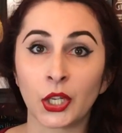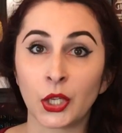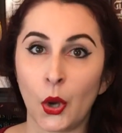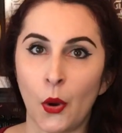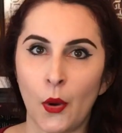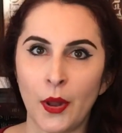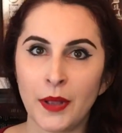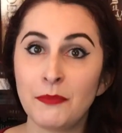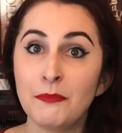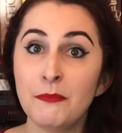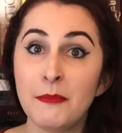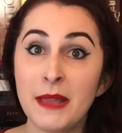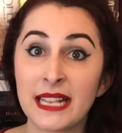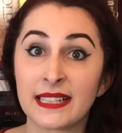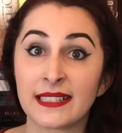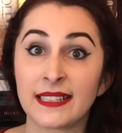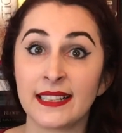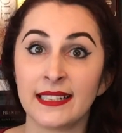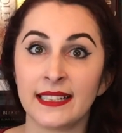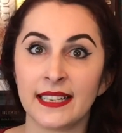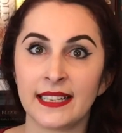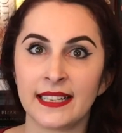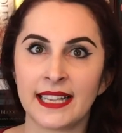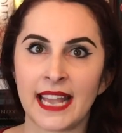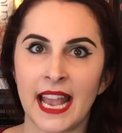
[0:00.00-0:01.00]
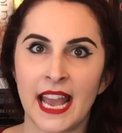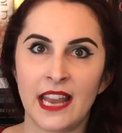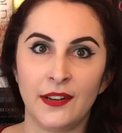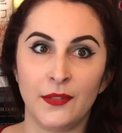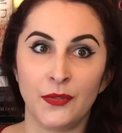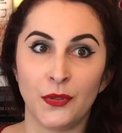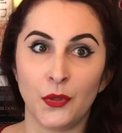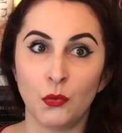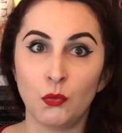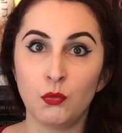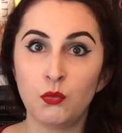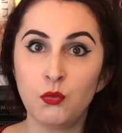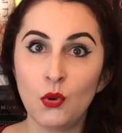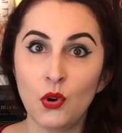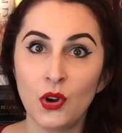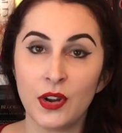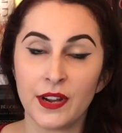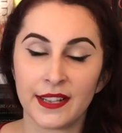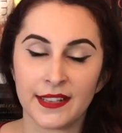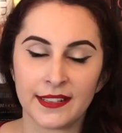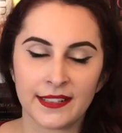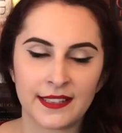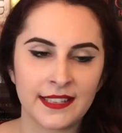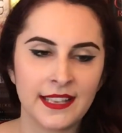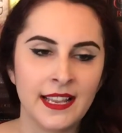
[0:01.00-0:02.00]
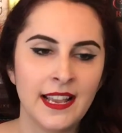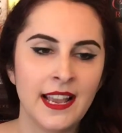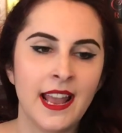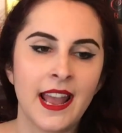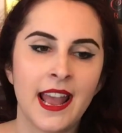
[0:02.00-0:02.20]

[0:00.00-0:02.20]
going missing again in the woods.